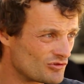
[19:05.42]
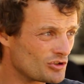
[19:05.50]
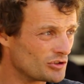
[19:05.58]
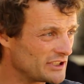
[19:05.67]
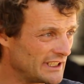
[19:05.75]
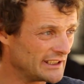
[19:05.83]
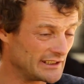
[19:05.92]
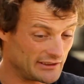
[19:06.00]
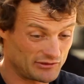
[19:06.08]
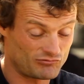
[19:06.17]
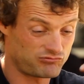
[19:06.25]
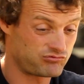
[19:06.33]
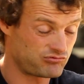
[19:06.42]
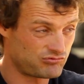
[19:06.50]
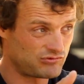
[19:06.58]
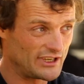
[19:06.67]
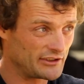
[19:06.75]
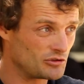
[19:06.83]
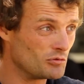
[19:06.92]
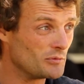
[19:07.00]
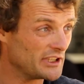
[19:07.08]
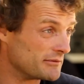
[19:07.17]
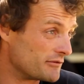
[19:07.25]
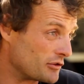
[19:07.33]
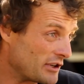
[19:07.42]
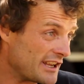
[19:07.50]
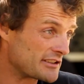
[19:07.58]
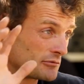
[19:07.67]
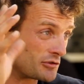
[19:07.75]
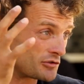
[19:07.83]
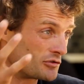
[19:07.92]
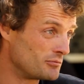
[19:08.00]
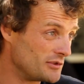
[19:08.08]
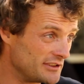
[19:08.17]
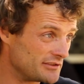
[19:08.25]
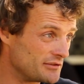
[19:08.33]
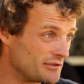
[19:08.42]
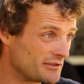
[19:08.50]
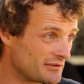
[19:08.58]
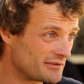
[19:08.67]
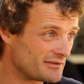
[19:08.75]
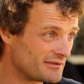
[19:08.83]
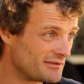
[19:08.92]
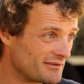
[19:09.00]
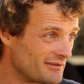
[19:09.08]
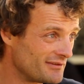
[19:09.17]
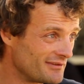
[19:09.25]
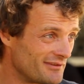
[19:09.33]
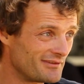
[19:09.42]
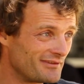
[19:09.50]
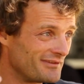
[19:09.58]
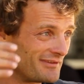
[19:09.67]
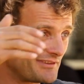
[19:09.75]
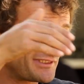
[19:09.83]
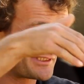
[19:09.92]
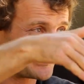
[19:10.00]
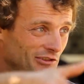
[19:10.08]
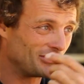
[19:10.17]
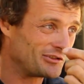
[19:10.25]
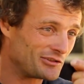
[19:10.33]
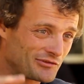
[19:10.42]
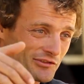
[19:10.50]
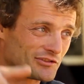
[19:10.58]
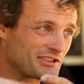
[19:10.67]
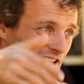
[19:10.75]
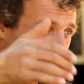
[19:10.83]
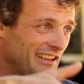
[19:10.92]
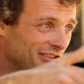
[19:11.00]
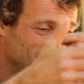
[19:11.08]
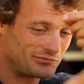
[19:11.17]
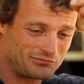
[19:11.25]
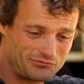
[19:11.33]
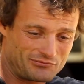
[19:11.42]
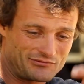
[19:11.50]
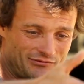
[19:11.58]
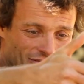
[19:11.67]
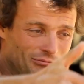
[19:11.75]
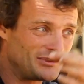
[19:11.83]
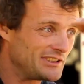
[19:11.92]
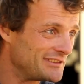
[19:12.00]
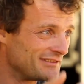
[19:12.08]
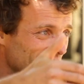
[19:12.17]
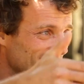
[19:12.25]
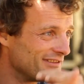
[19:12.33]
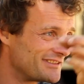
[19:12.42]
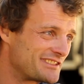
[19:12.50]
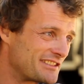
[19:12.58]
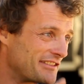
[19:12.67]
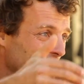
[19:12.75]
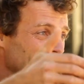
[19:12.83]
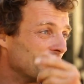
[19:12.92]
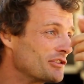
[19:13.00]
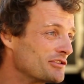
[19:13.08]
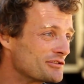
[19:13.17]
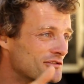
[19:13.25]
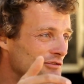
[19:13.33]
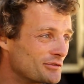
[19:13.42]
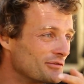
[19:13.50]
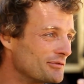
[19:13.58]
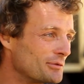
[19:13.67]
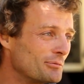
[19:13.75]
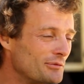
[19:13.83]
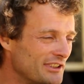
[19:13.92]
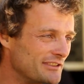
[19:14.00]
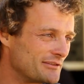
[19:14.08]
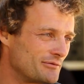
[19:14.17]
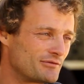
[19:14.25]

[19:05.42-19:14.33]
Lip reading: Totally like tumbling. For us was tumbling, you know. It goes from side to tumbling. 3 turns tumbling.